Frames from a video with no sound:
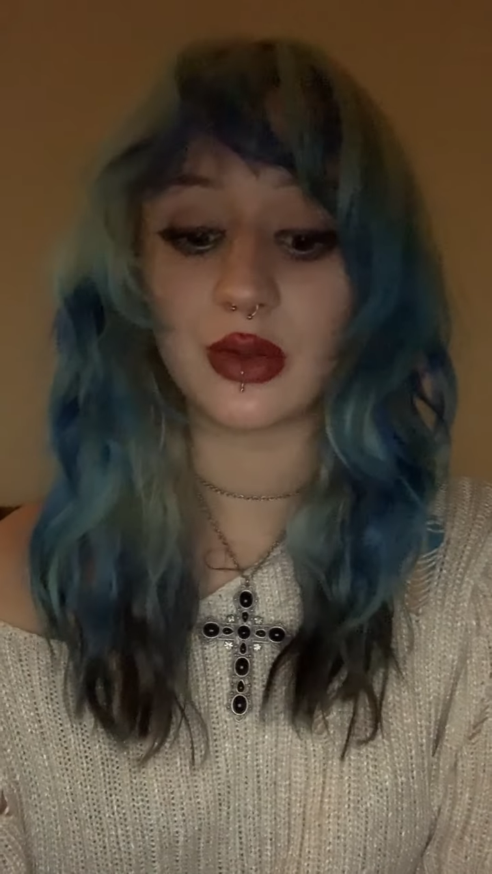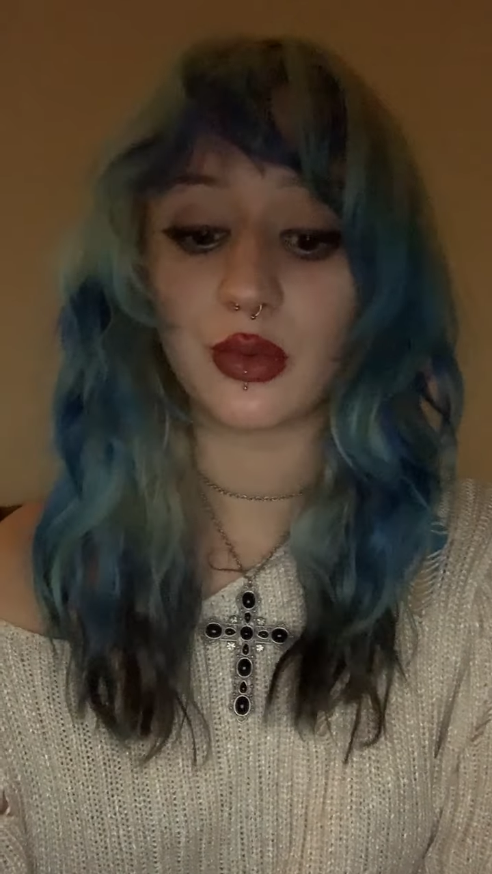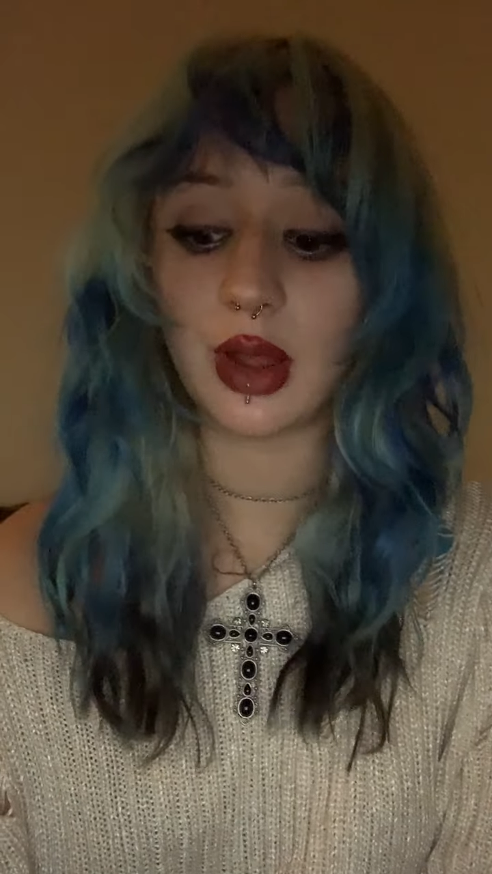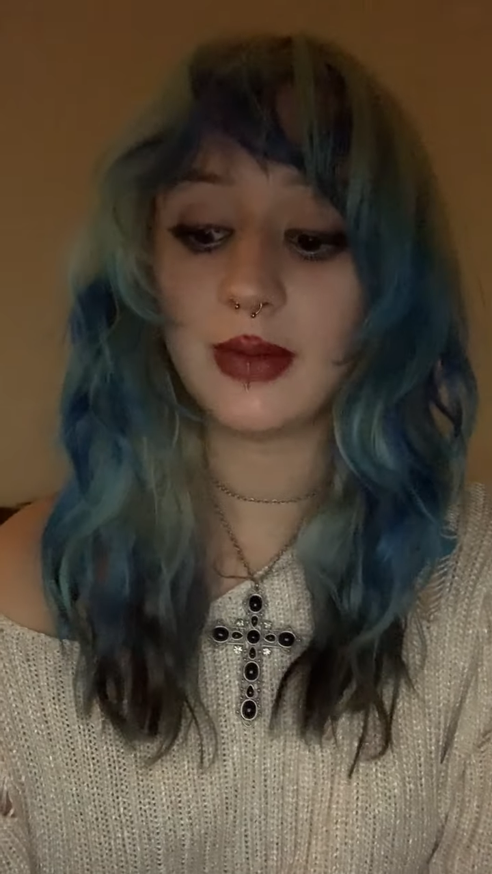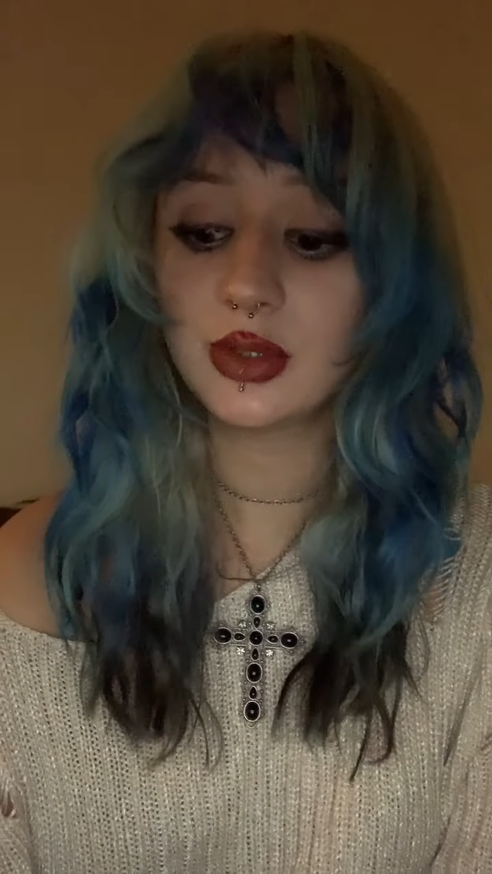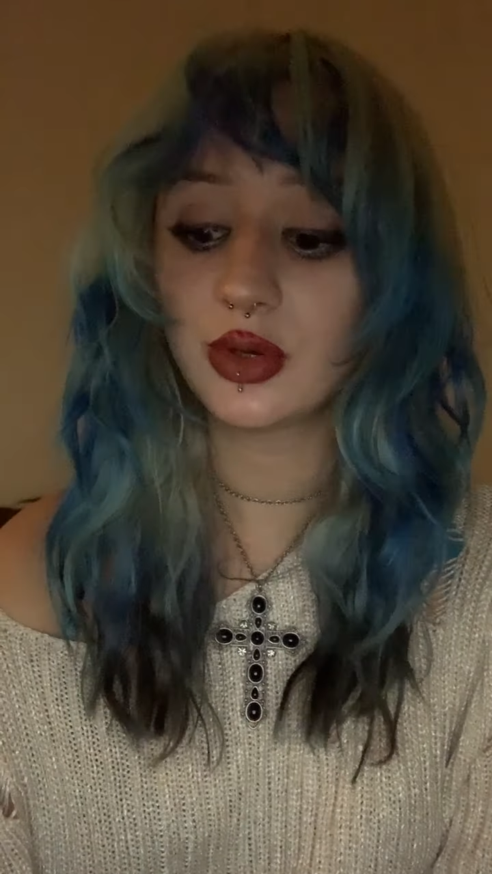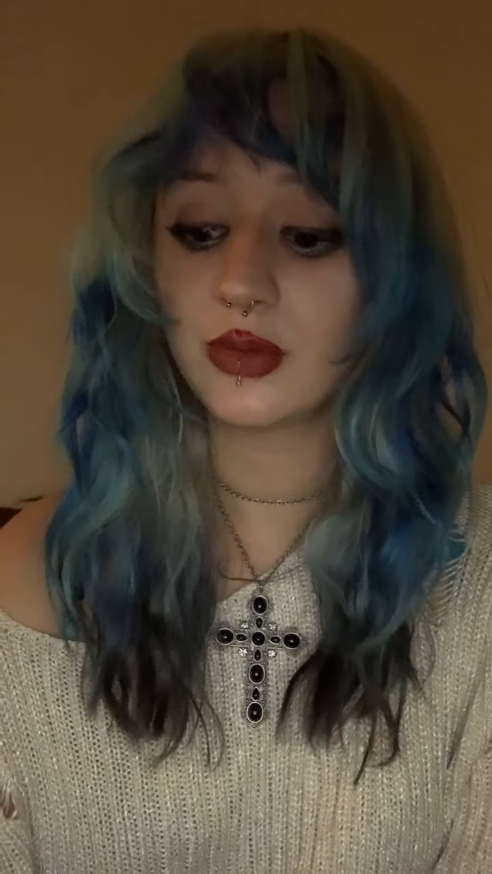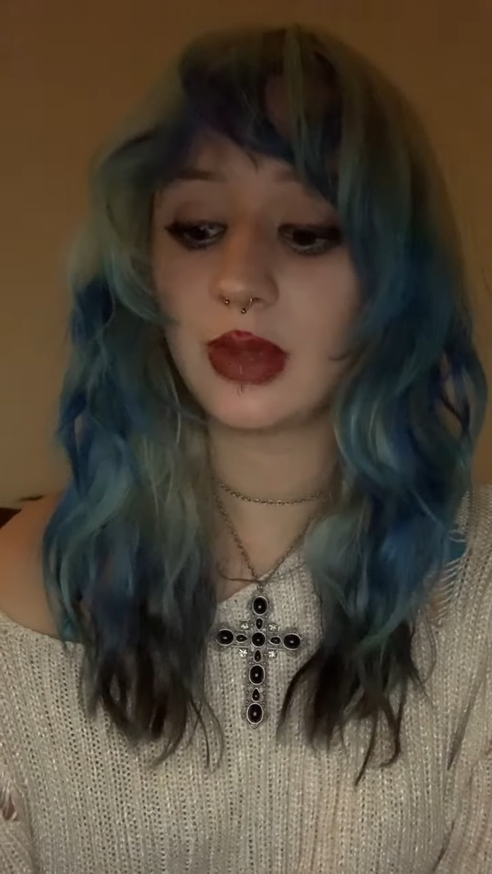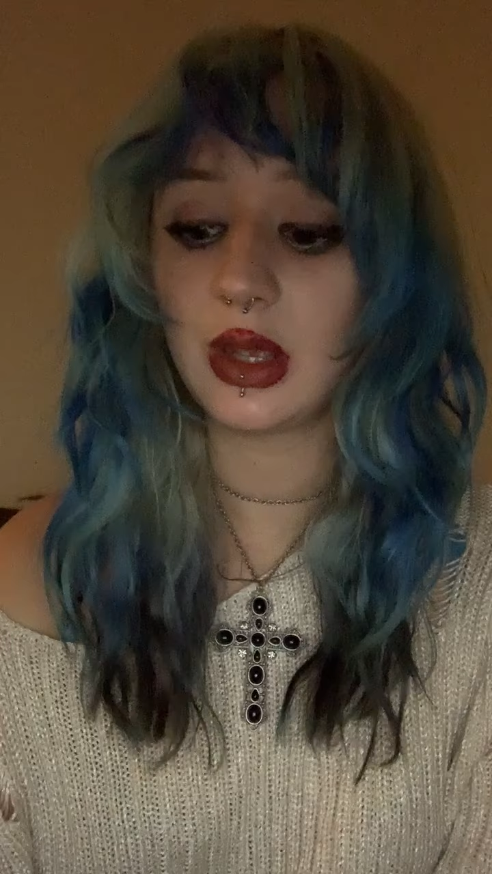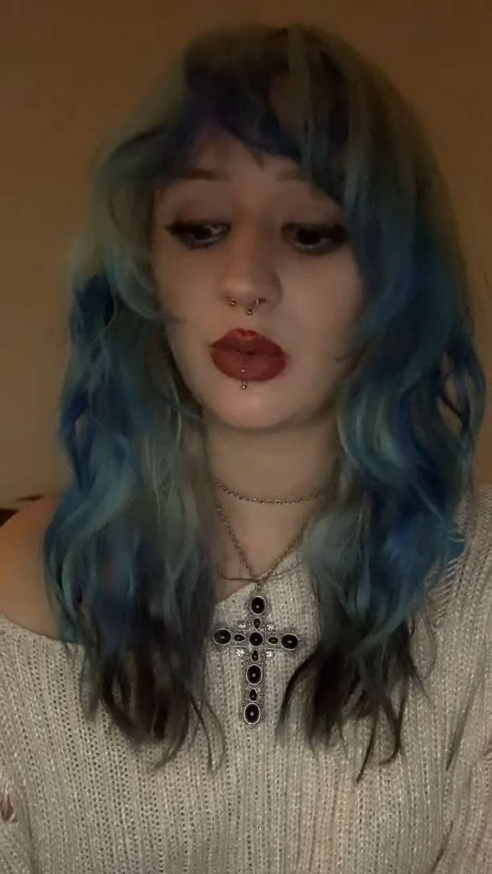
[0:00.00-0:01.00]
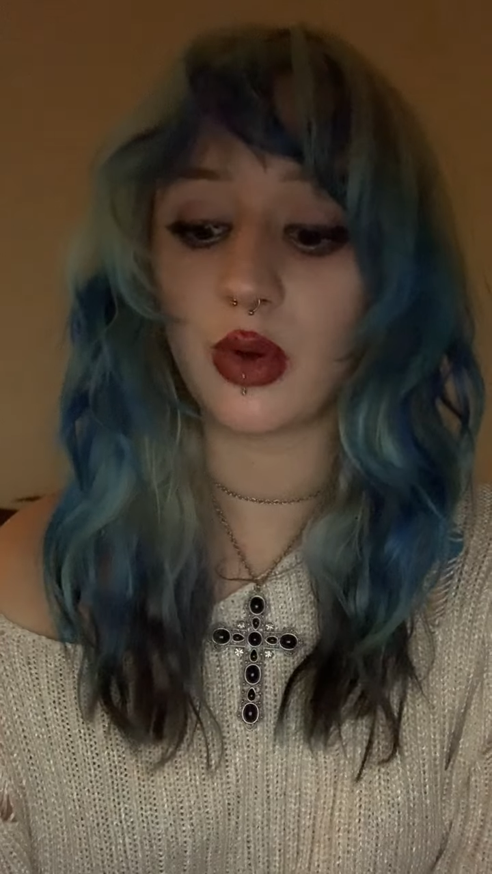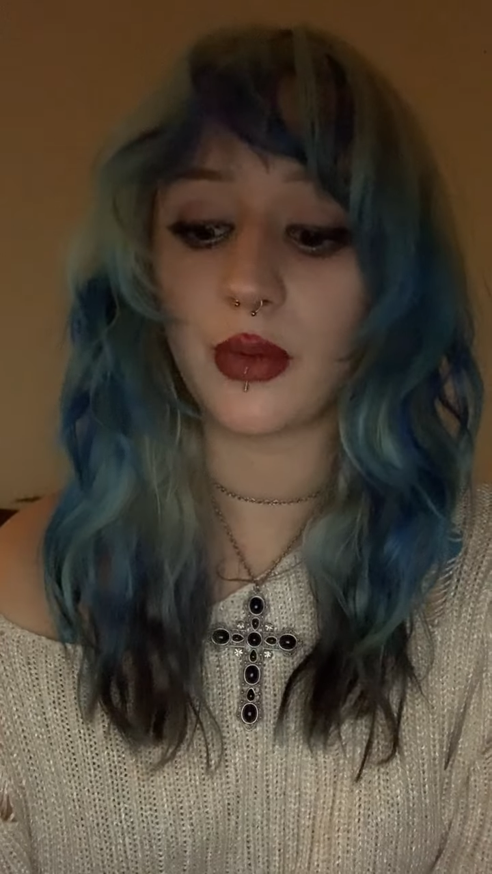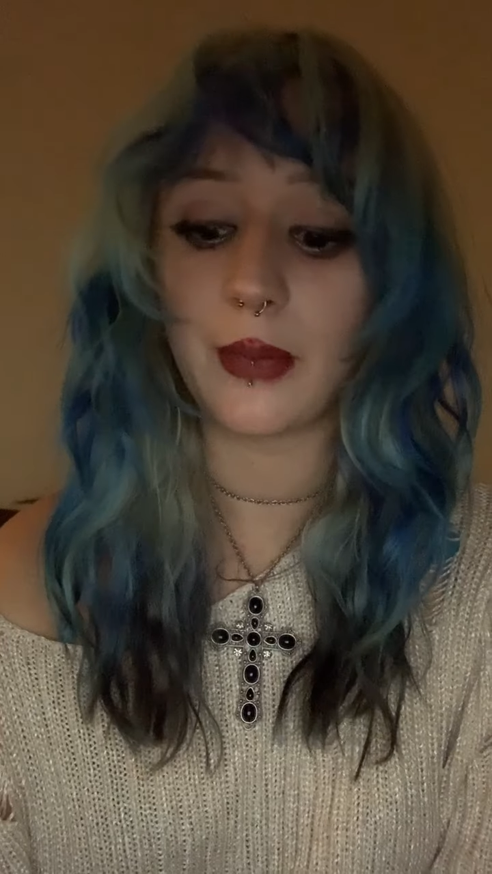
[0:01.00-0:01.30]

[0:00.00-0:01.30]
Graham told me, quote,